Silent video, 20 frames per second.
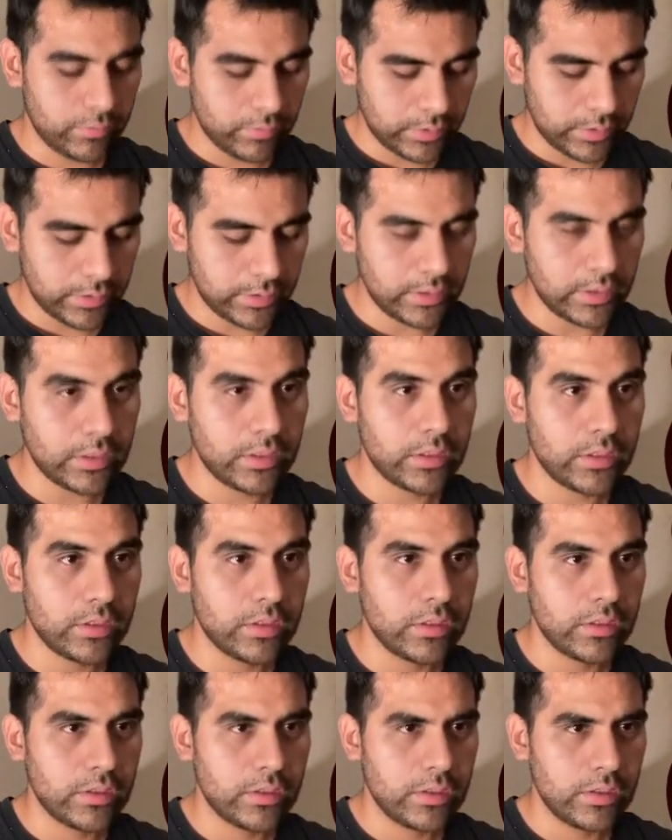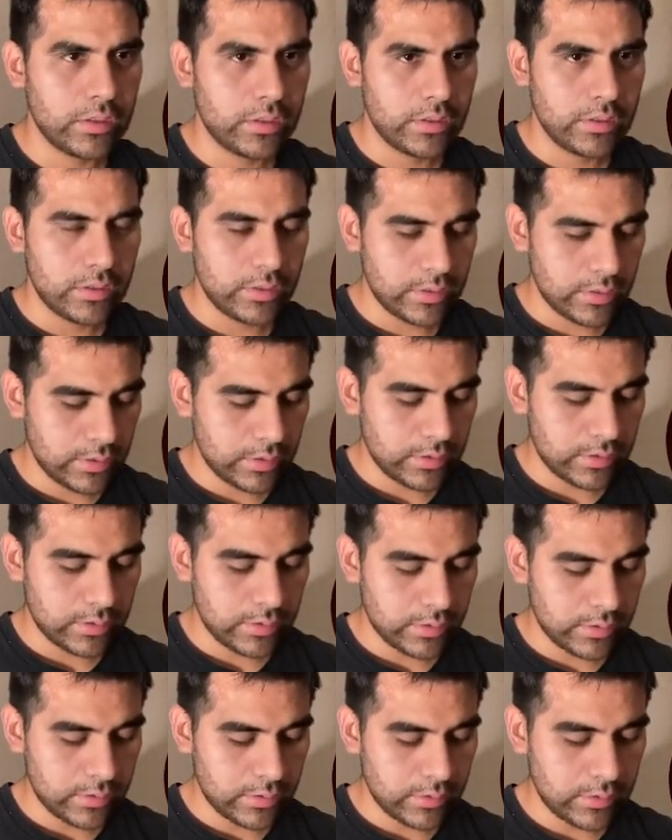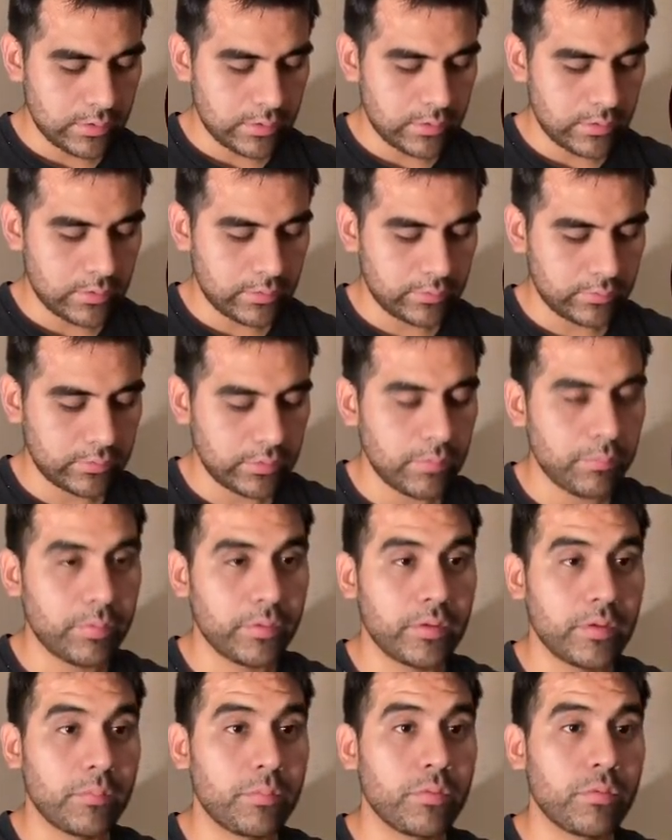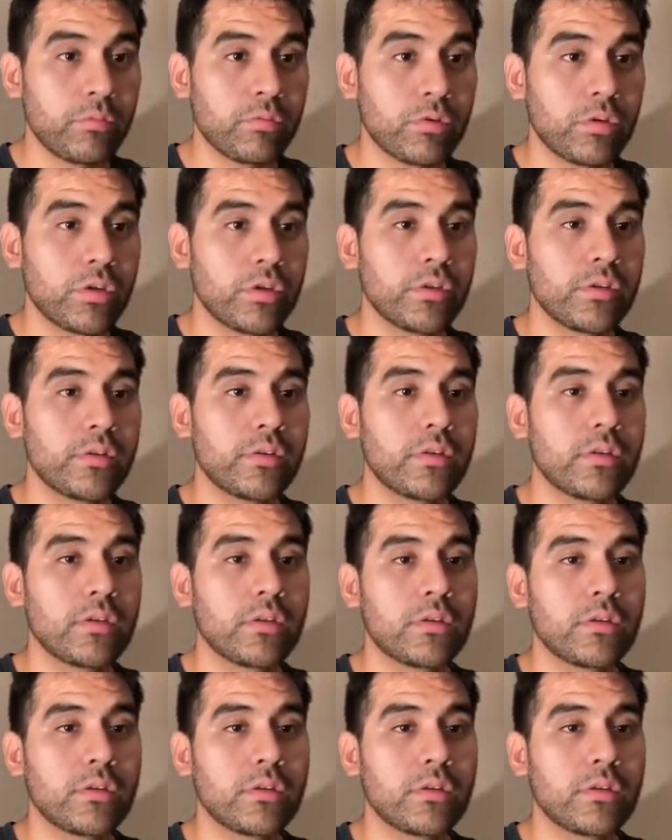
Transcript: right here, and then I skip a couple words.